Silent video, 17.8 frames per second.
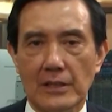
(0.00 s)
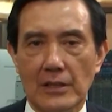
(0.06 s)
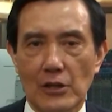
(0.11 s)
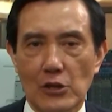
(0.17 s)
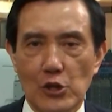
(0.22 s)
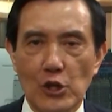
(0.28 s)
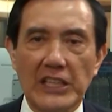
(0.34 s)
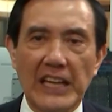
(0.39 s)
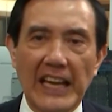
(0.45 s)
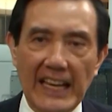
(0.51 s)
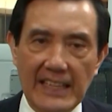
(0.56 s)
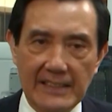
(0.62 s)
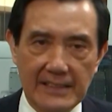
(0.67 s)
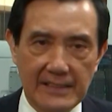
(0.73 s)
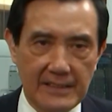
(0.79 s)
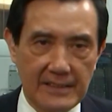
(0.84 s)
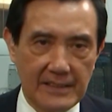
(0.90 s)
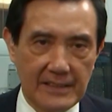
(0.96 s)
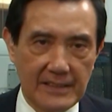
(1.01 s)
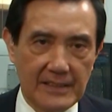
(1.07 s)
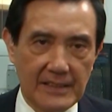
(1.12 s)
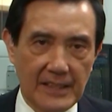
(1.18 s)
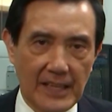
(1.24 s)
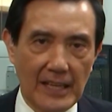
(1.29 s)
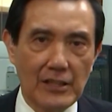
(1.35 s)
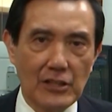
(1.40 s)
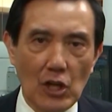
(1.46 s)
shook hands,
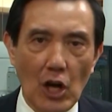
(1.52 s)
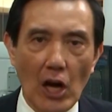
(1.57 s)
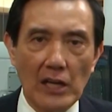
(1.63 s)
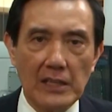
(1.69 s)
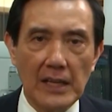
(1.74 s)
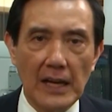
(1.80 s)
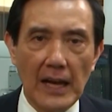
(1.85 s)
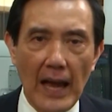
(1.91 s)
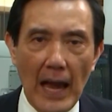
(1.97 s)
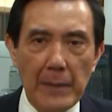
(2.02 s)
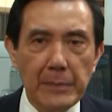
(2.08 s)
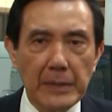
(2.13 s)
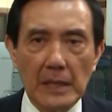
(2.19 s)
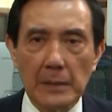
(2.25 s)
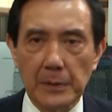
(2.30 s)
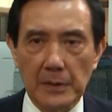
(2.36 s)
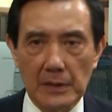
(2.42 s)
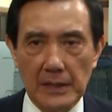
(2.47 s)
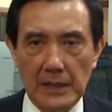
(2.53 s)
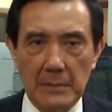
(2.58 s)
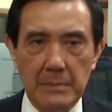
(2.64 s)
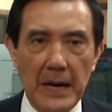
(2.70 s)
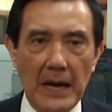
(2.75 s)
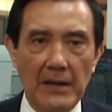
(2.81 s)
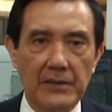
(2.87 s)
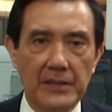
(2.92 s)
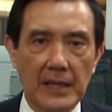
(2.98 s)
and talked amicably
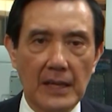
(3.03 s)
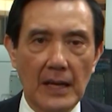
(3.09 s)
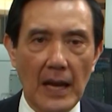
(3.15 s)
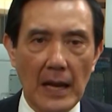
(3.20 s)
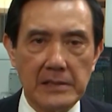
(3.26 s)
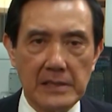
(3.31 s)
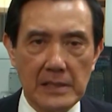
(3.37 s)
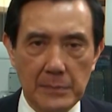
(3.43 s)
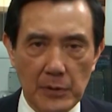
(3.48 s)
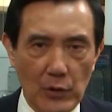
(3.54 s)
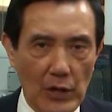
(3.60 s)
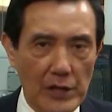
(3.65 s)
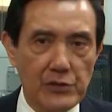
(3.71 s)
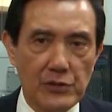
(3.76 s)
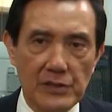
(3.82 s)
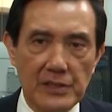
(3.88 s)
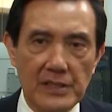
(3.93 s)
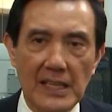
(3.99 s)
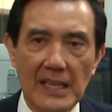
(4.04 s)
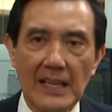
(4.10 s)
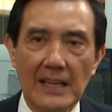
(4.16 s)
about their aspirations